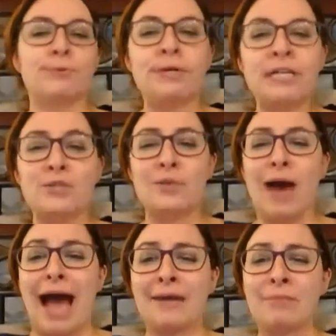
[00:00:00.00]
Boy, do
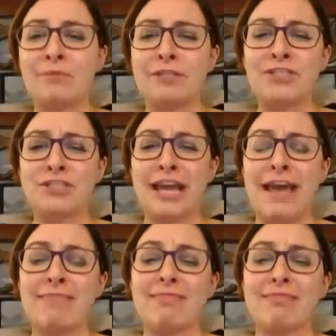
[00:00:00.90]
I appreciate
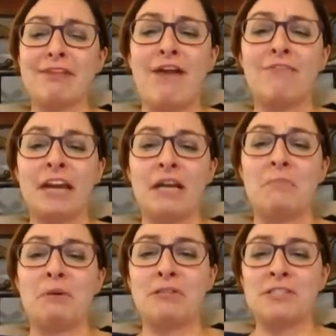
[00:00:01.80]
and love getting
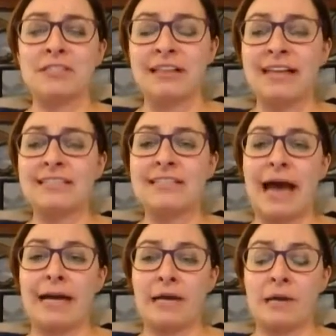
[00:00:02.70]
personalized
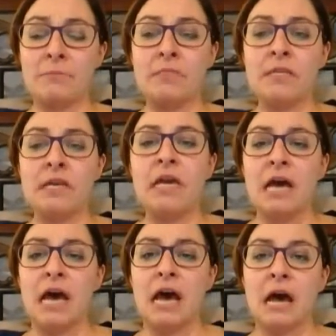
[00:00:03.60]
items
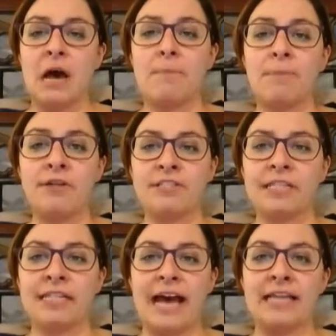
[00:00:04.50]
um,
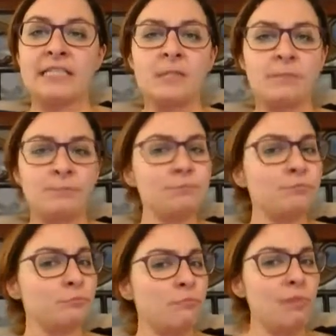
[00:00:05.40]
personalized
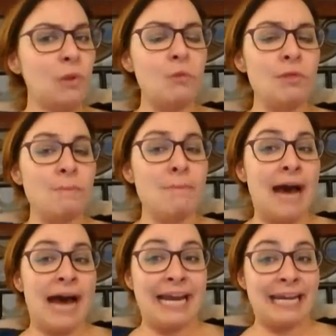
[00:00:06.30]
with
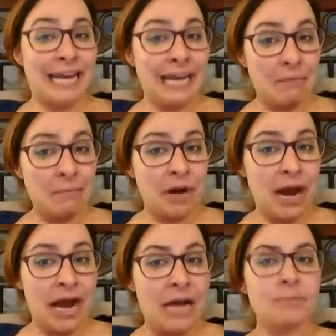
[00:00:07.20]
my name,
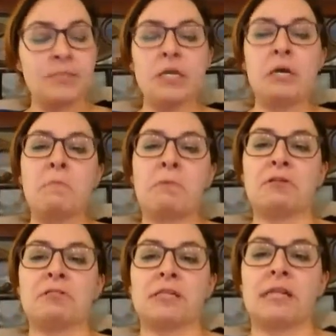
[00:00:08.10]
perhaps,
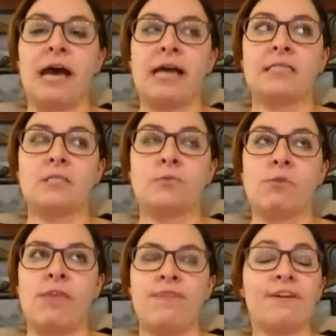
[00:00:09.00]
personalized
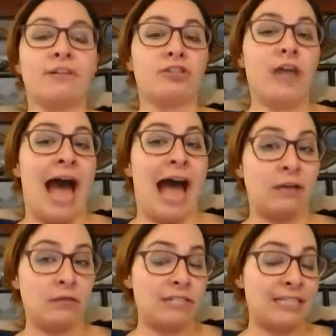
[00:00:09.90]
with their
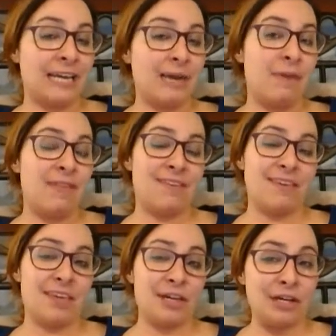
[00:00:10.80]
child name and the
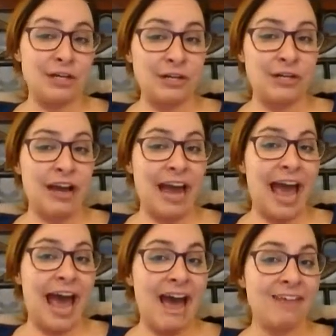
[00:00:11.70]
year I
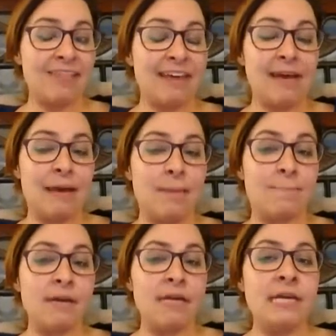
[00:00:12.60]
had
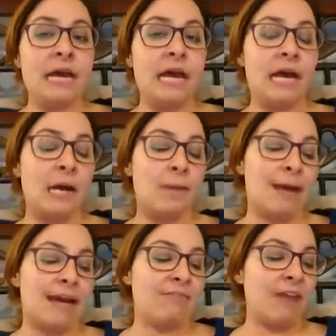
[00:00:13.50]
them. Um,
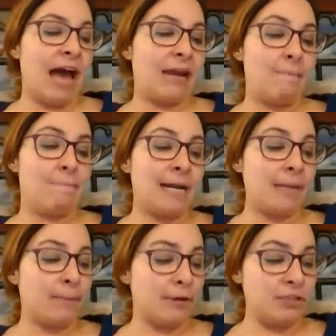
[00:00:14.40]
and I've gotten
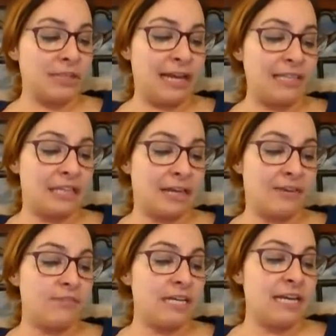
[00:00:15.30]
many personalized
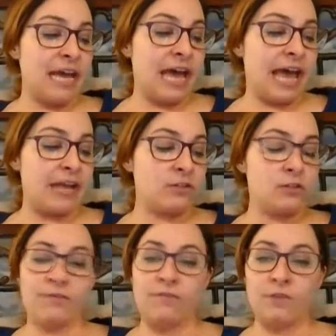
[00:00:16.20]
gifts and
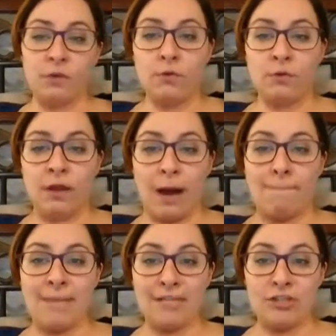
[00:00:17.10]
just a few that I'll
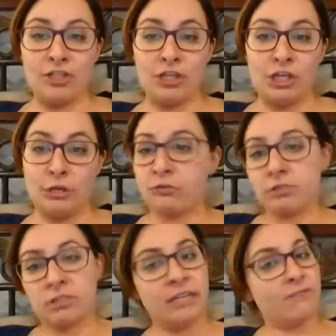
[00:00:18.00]
mention to you
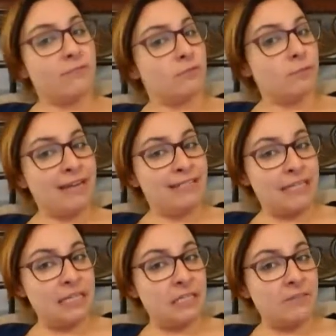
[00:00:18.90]
just to give you some
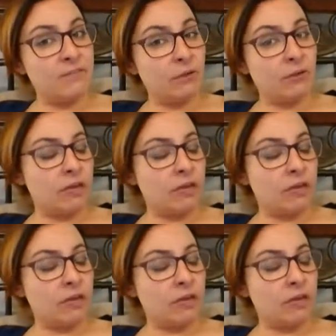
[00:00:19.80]
ideas if you're